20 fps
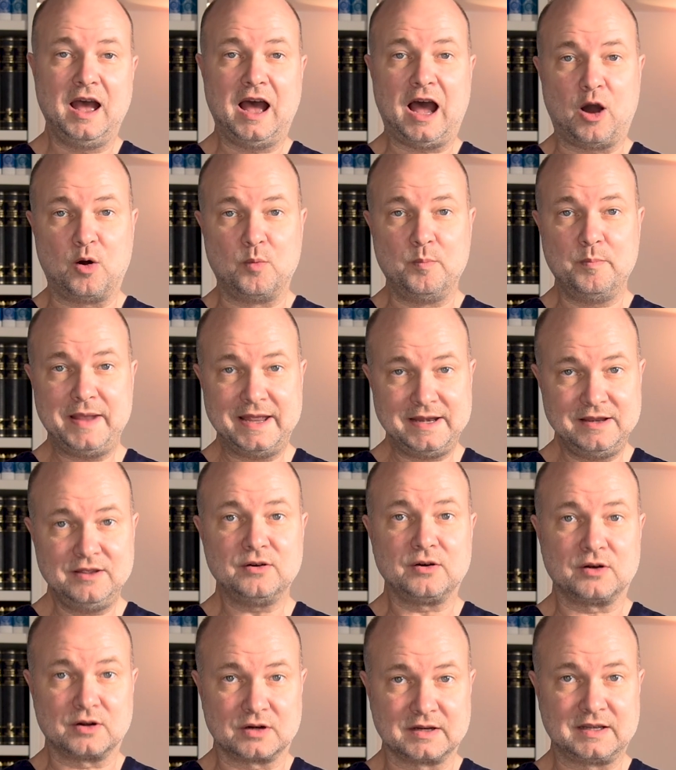How many
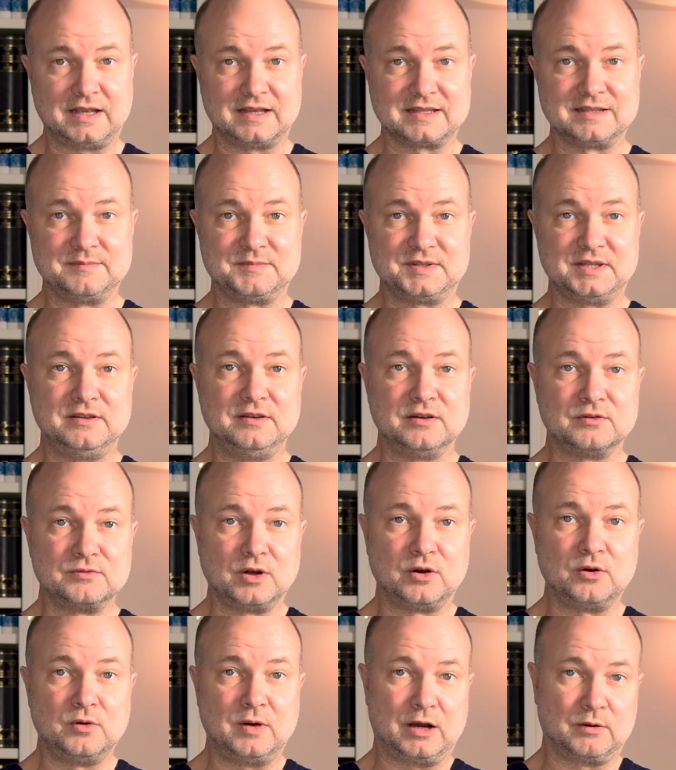orgasms in a
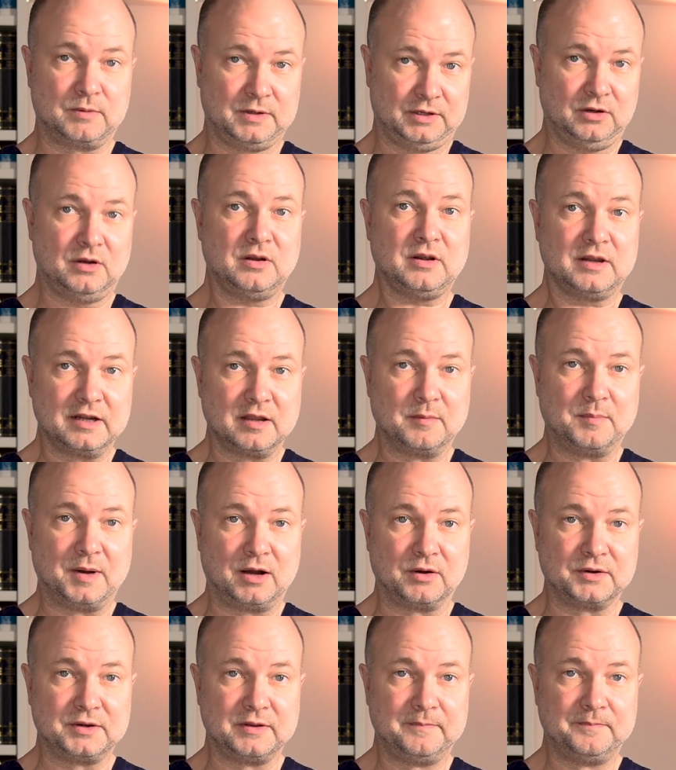row are we talking
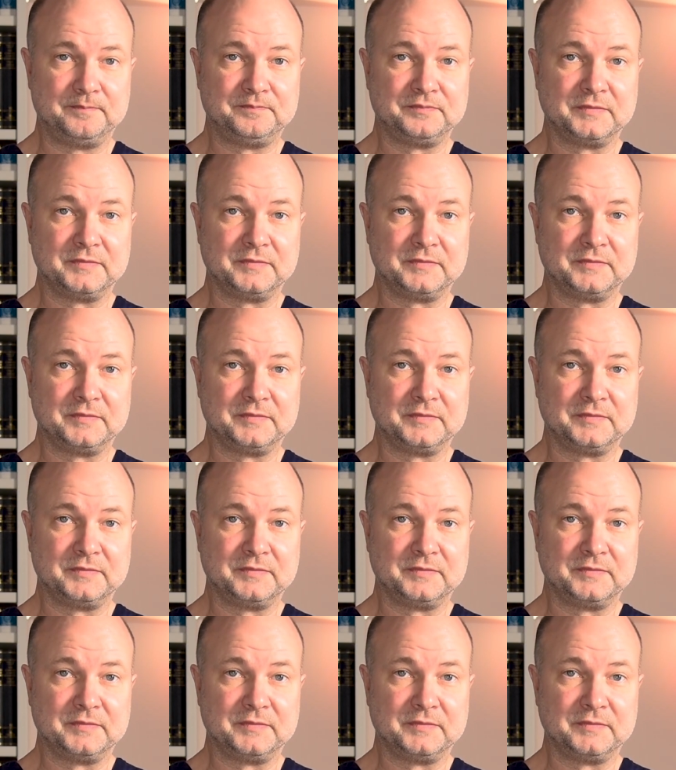about?